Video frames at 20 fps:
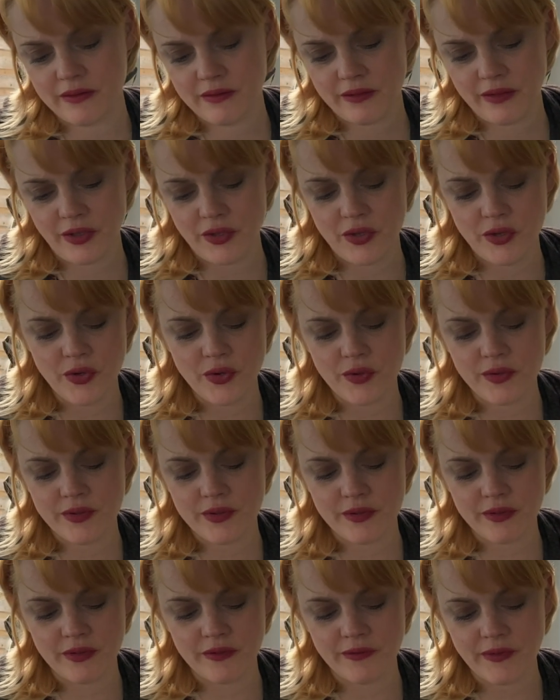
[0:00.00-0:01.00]
And you're
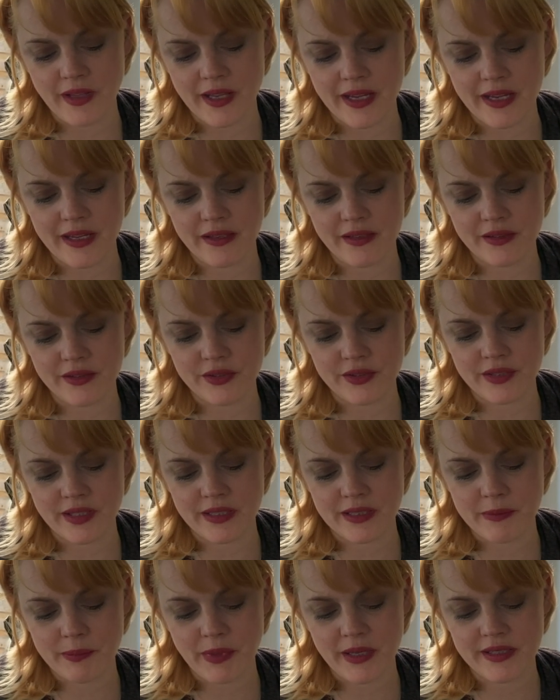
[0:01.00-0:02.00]
sort of like just
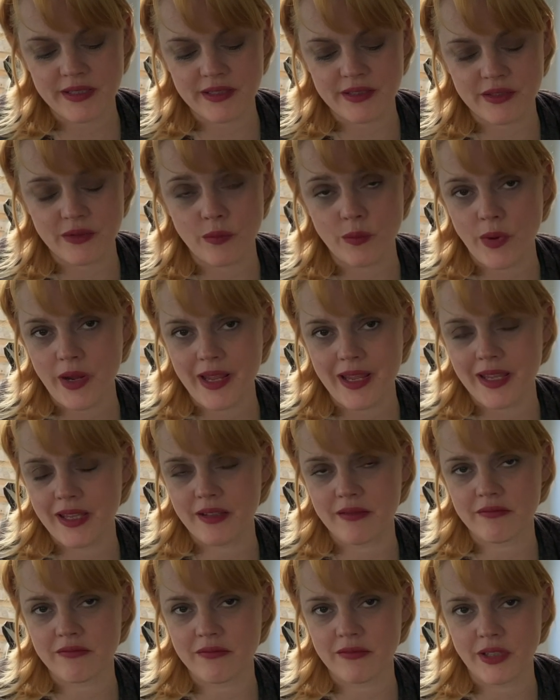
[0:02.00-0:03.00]
expected to
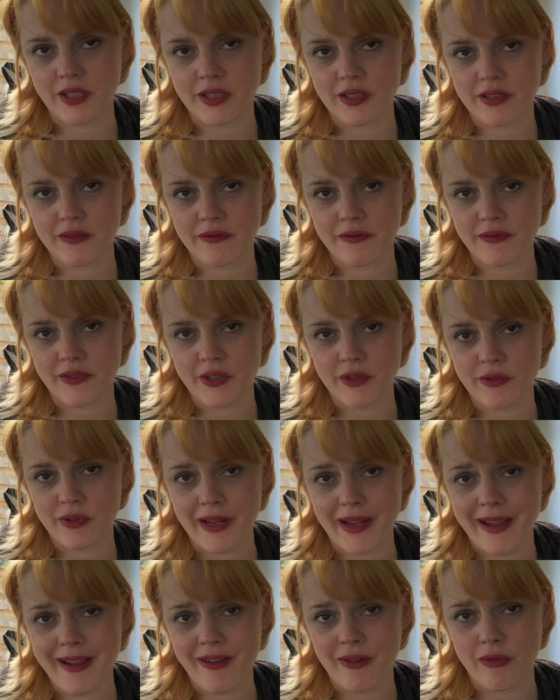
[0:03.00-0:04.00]
wait and figure
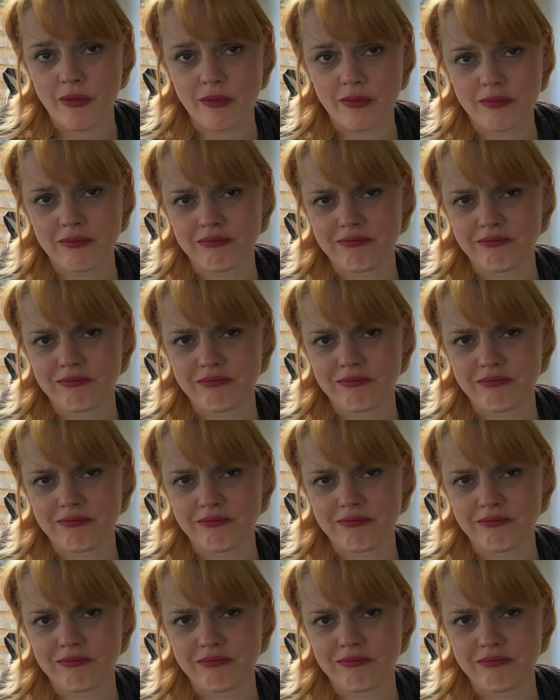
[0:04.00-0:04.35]
it out.